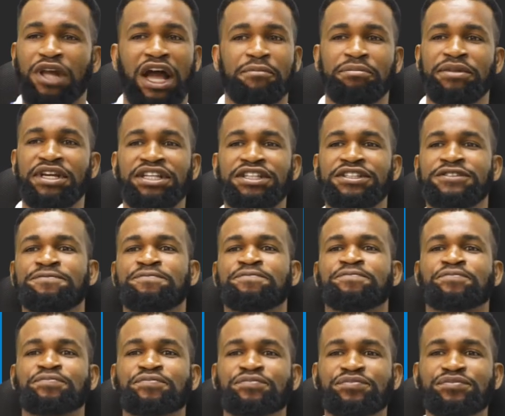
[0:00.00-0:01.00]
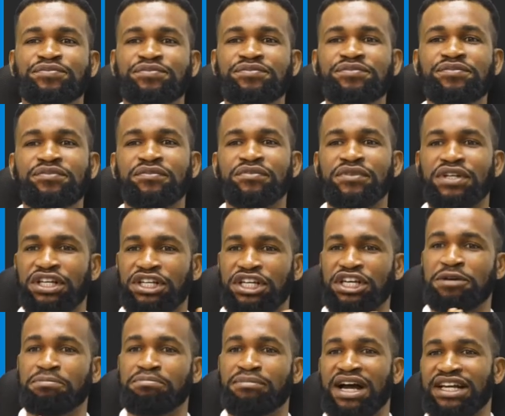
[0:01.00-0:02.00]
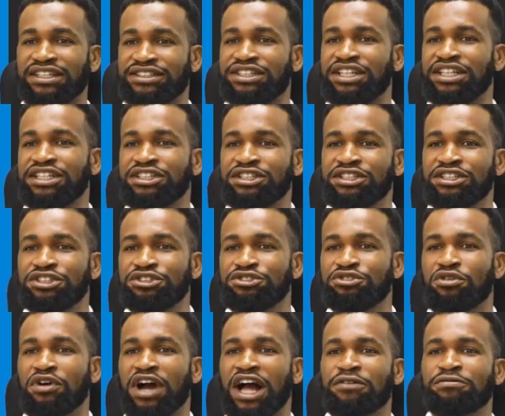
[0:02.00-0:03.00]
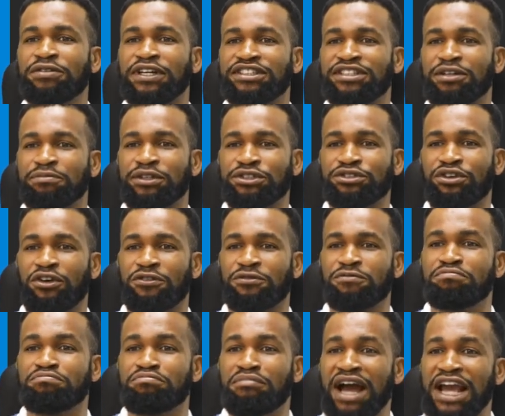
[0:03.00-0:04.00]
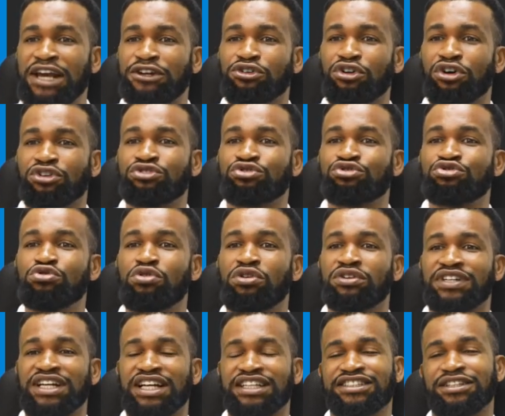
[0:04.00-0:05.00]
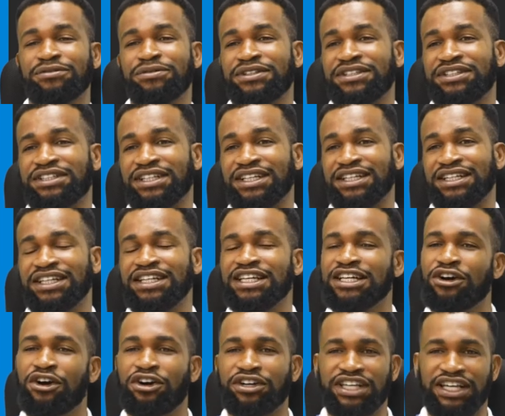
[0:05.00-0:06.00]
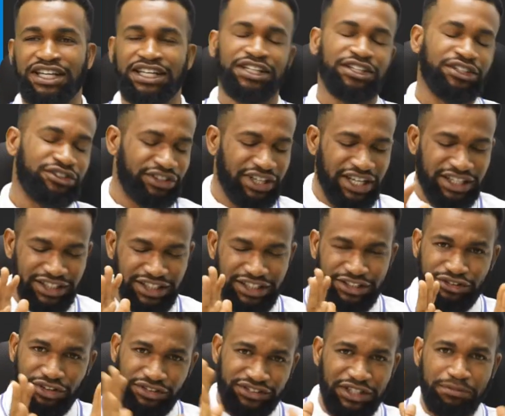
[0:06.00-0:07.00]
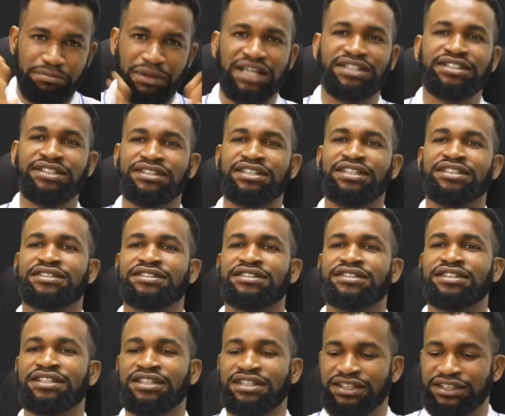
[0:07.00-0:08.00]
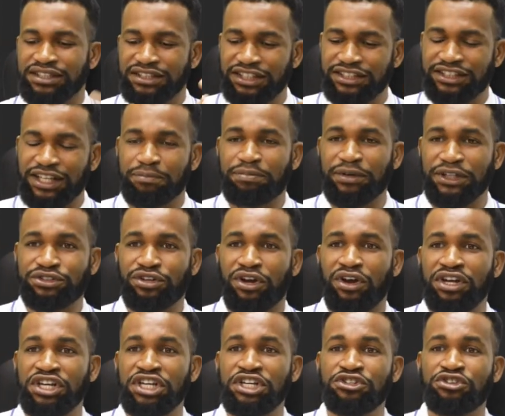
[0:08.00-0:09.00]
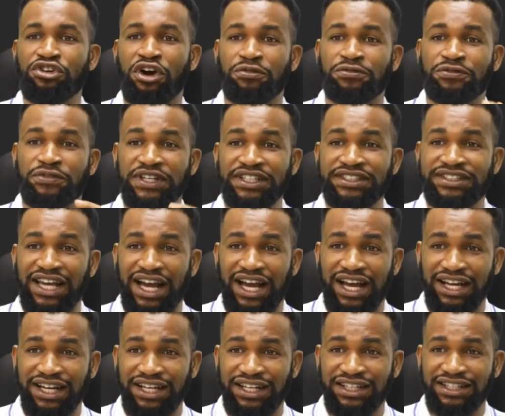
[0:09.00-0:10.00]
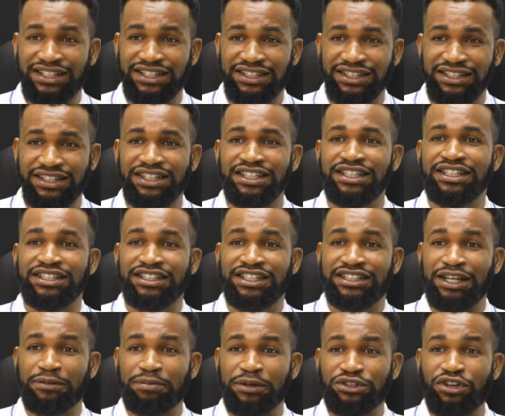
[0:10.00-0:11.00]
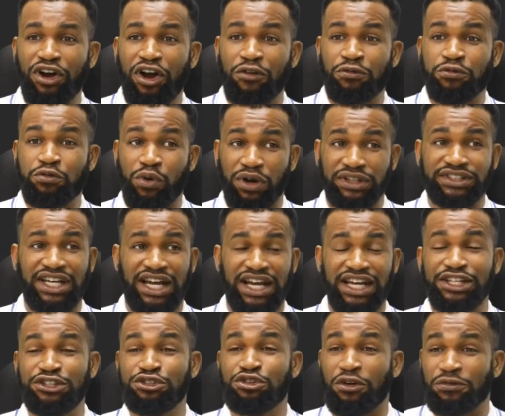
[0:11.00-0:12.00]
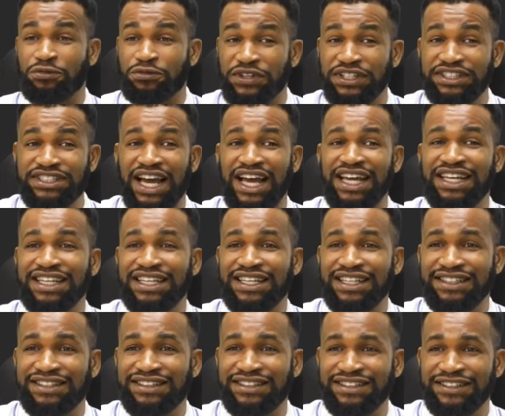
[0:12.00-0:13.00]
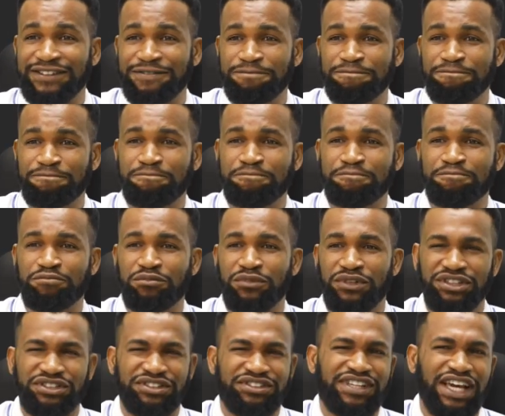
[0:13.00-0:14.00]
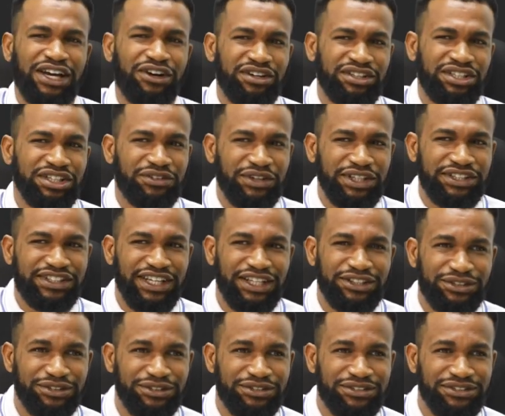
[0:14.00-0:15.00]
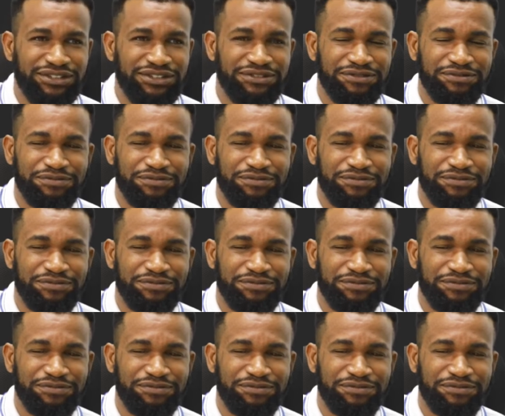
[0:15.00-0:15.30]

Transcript: I mean, imagine you have a temperature of minus 273. Okay, just imagine this. The temperature in your freezer, the temperature of water in your freezer is 0 degrees Celsius.